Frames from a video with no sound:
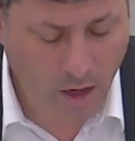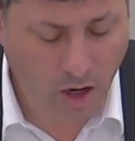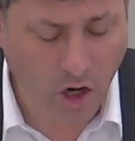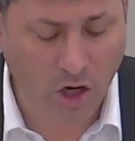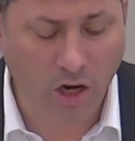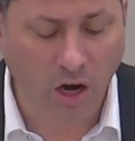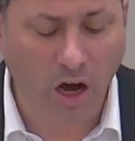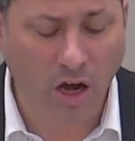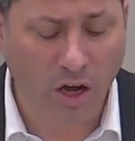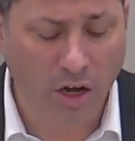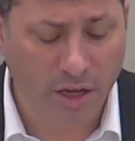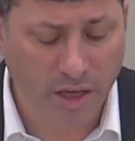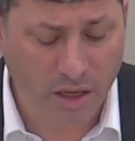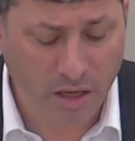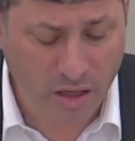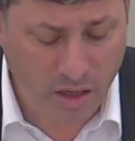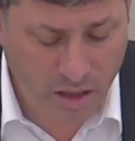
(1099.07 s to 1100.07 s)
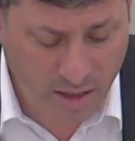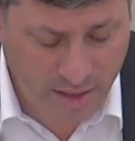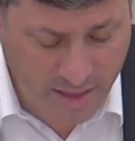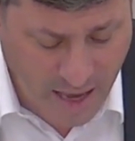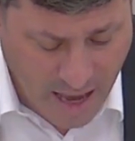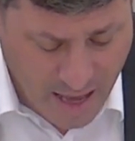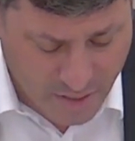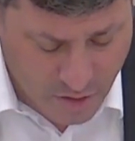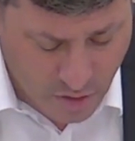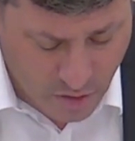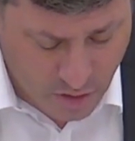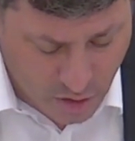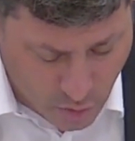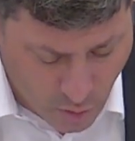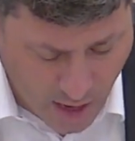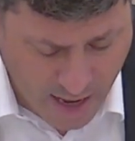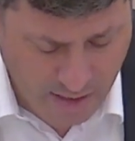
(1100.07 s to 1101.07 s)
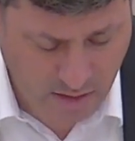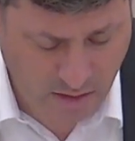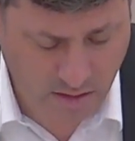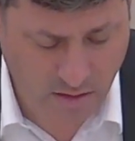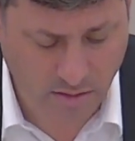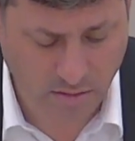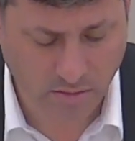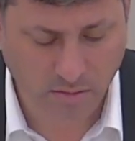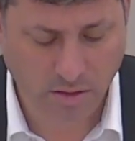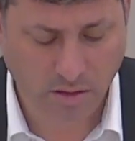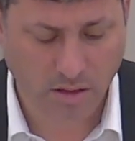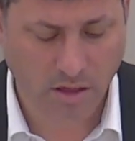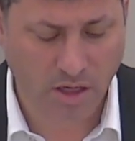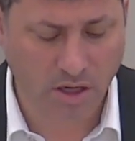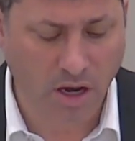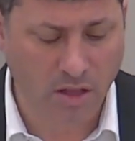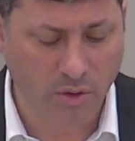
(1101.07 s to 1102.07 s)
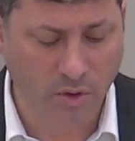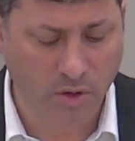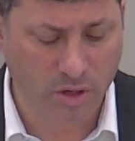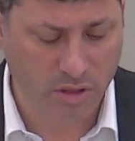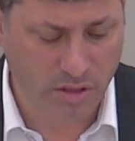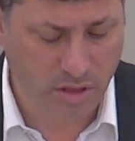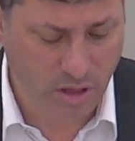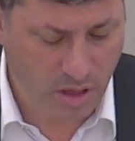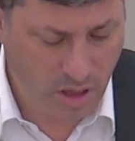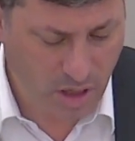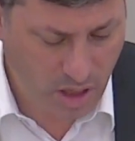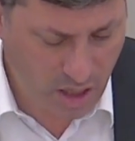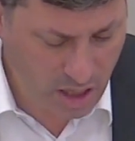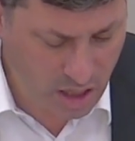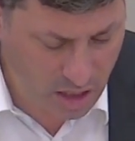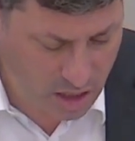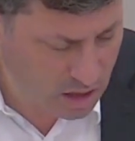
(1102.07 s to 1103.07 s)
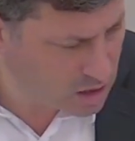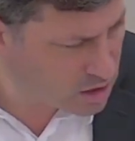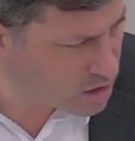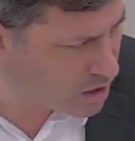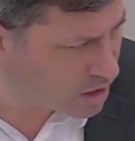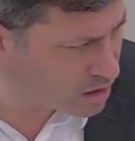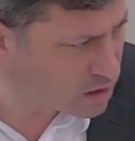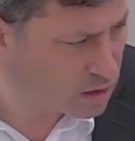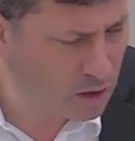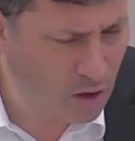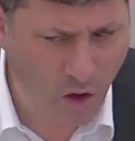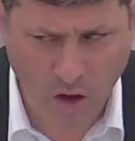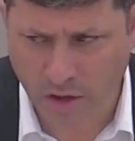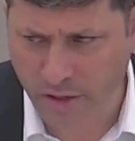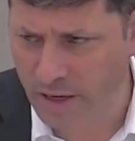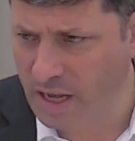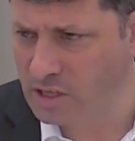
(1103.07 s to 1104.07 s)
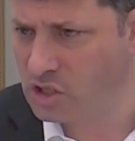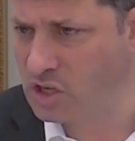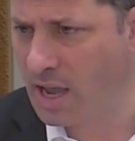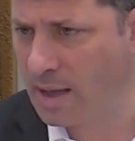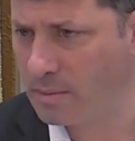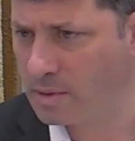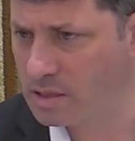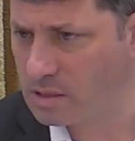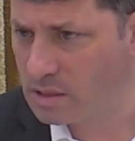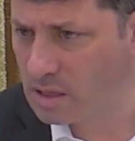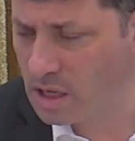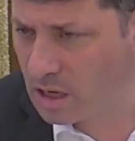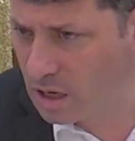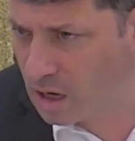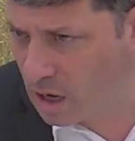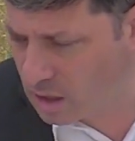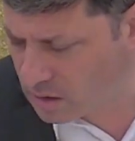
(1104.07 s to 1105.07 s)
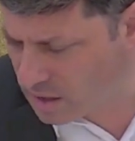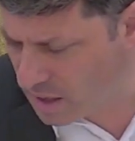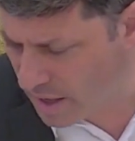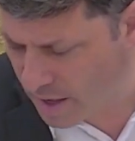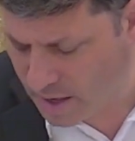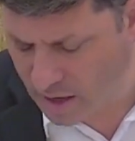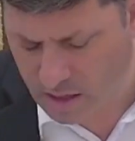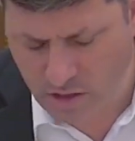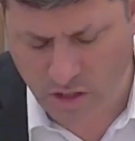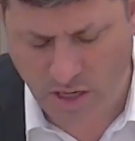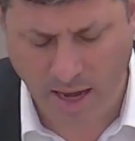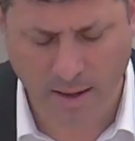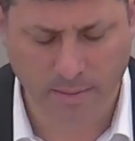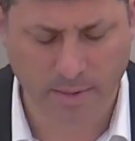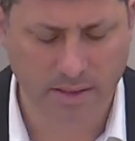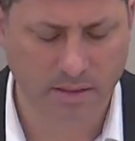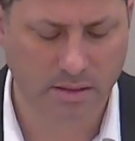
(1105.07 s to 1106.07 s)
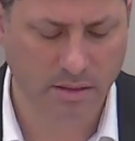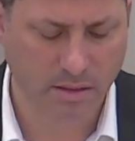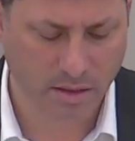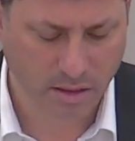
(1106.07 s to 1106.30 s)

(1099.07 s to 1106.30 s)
A guy gathered grass. In other words, he cut the lawn on Shabbos. He cut the hay on Shabbos.